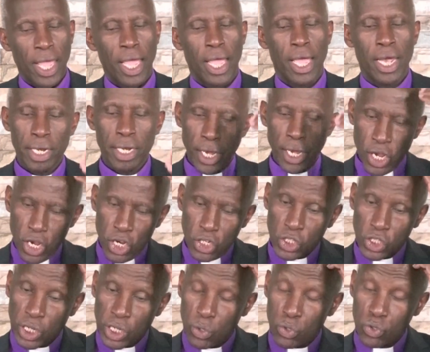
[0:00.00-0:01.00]
and he
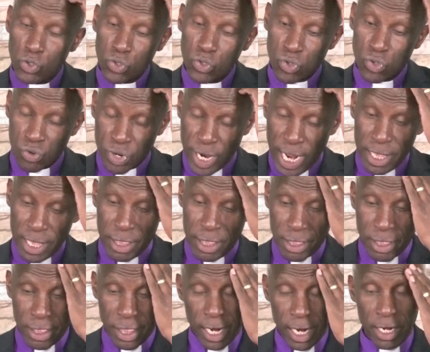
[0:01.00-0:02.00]
shall
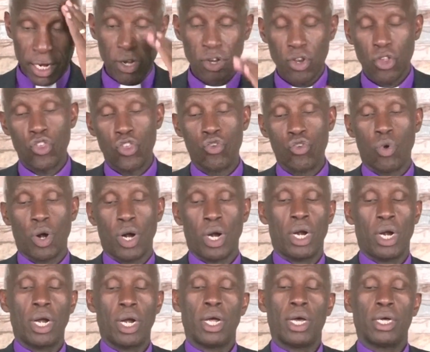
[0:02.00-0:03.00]
strengthen your
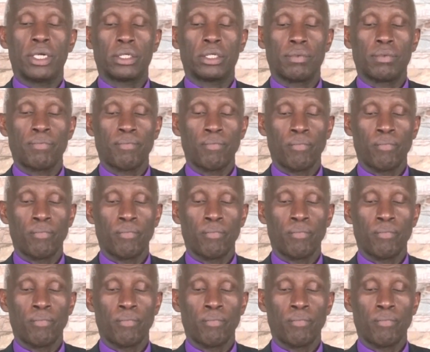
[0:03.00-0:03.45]
heart.